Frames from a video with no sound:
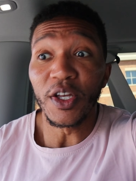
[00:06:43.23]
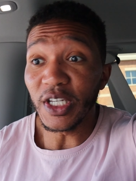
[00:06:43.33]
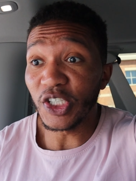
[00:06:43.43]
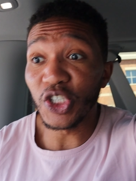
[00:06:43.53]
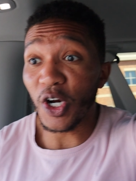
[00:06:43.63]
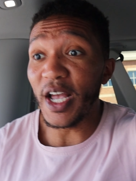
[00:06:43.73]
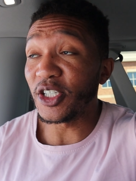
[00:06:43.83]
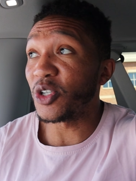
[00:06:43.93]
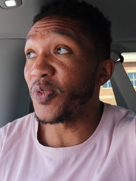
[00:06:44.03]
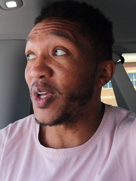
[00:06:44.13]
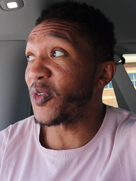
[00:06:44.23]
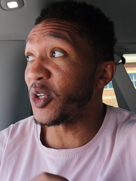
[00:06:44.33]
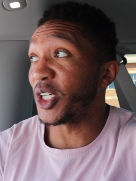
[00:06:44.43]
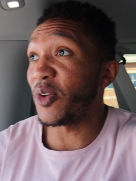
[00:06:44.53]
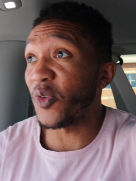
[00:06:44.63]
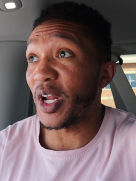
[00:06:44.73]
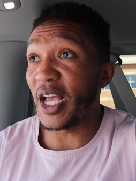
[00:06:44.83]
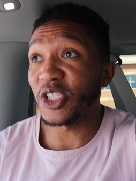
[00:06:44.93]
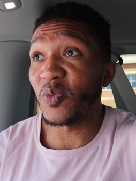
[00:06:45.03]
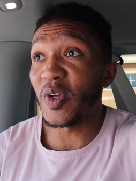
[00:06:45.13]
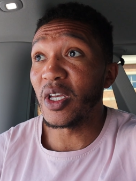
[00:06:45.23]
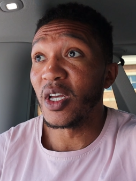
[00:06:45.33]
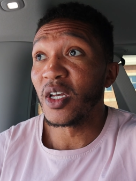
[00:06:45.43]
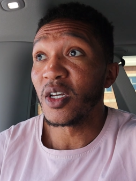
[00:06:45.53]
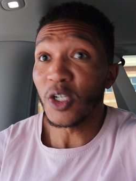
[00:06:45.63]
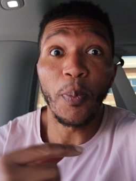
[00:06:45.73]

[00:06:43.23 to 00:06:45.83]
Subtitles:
this is your SUV. If you're looking for the SUV to